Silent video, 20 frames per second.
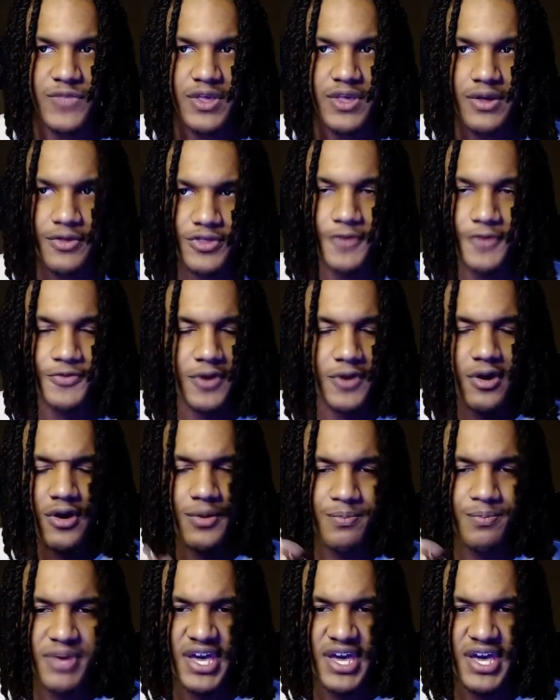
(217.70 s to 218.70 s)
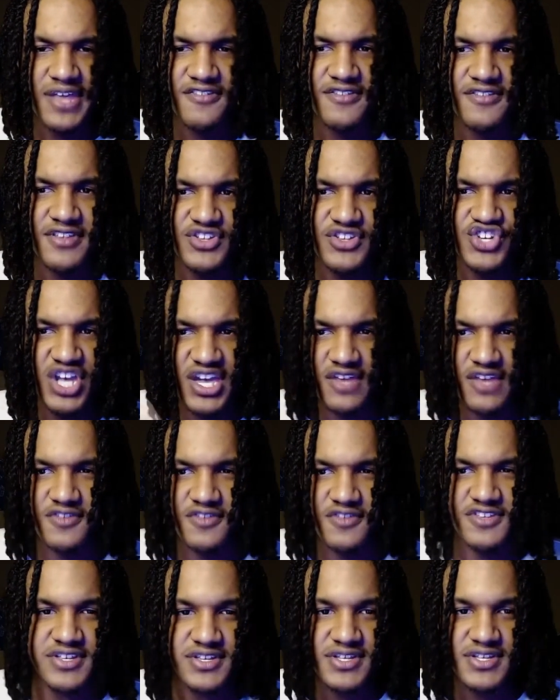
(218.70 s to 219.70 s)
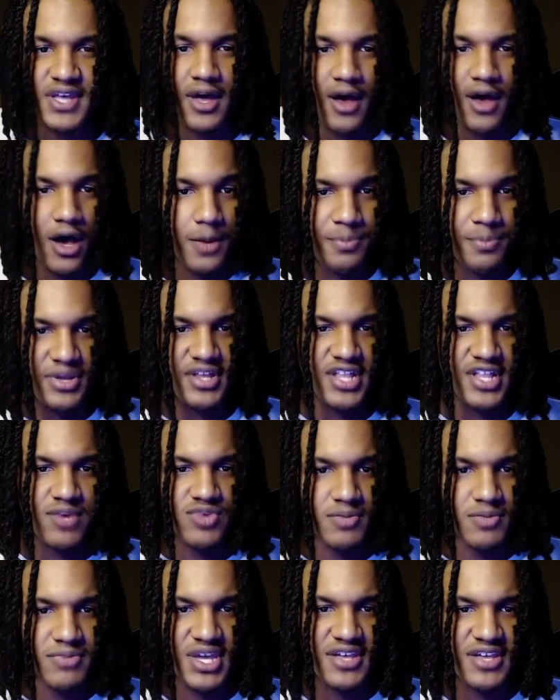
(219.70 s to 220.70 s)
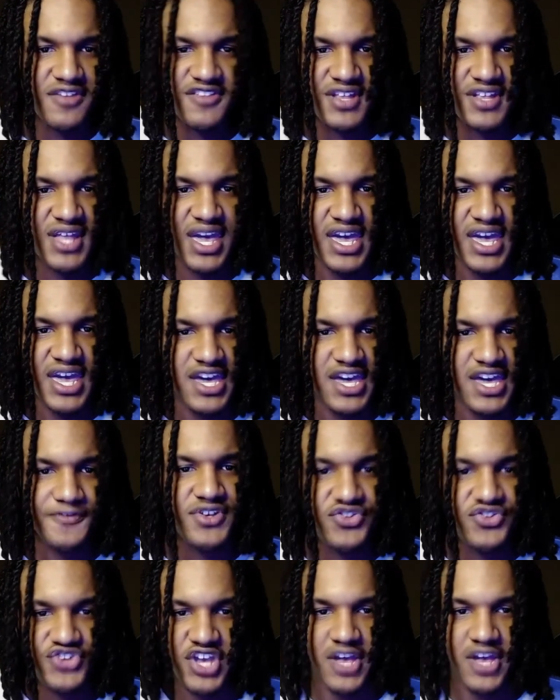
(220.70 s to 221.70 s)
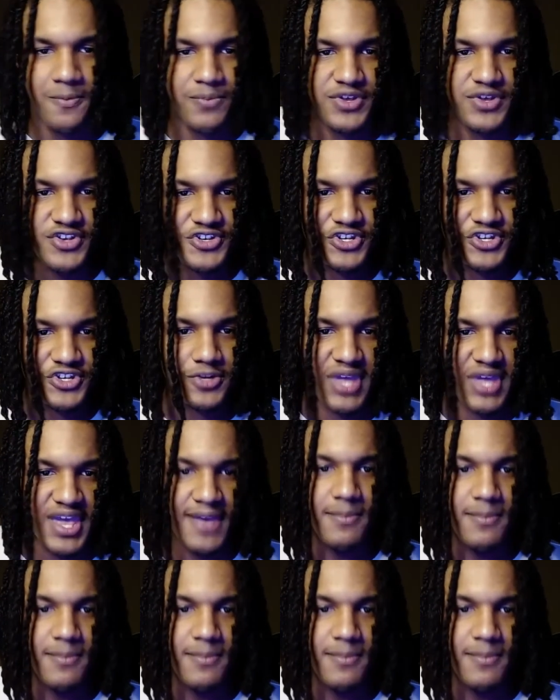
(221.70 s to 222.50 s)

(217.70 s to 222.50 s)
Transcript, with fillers: the third best chances of being able to make it to the AFC Championship game.